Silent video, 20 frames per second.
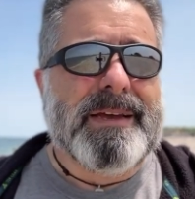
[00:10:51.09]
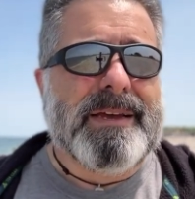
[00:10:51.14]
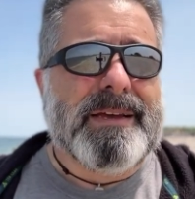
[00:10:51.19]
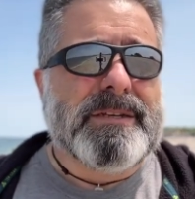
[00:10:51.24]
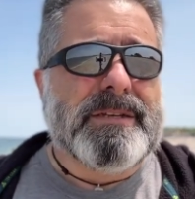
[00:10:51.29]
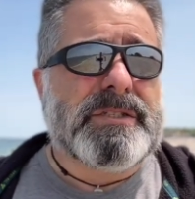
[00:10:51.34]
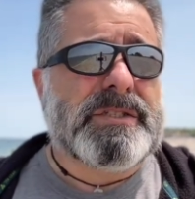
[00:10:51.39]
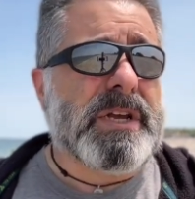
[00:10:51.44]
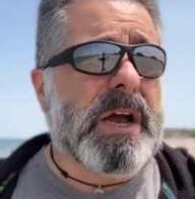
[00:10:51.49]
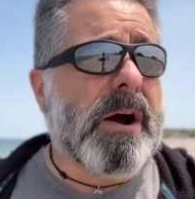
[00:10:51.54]

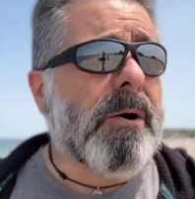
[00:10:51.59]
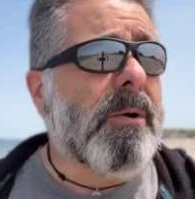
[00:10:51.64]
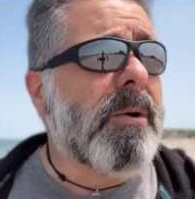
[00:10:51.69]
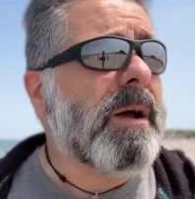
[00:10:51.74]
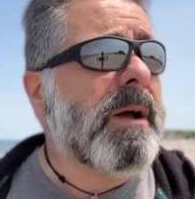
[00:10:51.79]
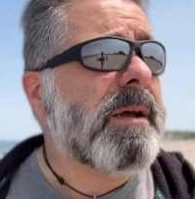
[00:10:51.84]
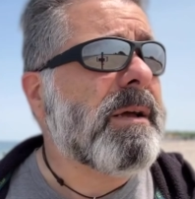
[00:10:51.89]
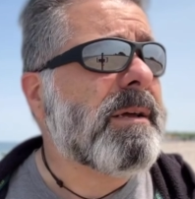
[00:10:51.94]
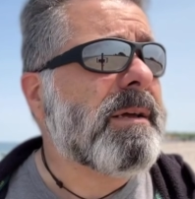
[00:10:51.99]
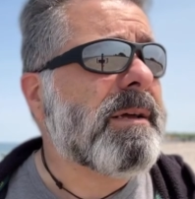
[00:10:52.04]
So,
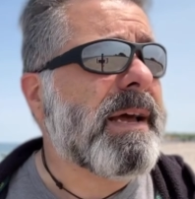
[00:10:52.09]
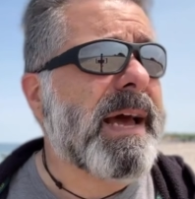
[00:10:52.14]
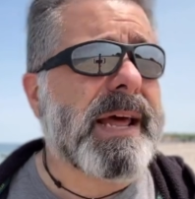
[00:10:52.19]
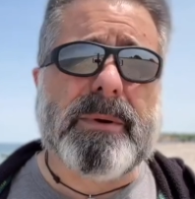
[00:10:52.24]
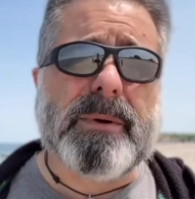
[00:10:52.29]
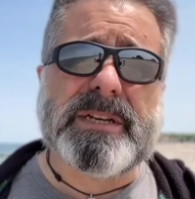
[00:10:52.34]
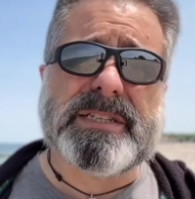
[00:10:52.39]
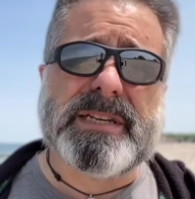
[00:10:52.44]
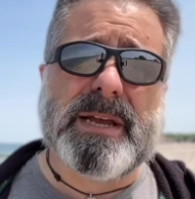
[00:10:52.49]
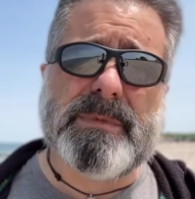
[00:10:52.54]
how do
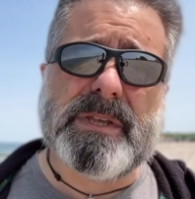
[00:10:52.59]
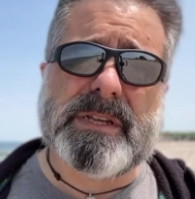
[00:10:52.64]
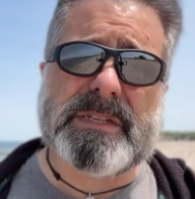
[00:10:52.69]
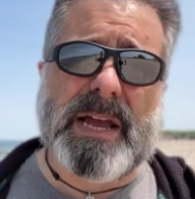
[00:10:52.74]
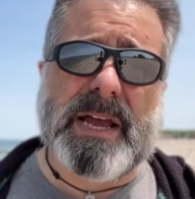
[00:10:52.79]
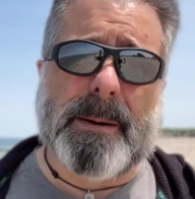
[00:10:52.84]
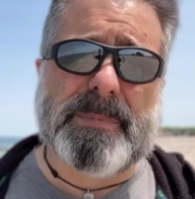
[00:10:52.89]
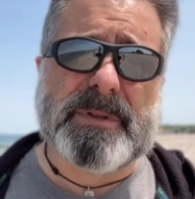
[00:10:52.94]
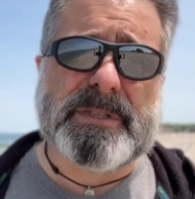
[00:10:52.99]
I sum this up?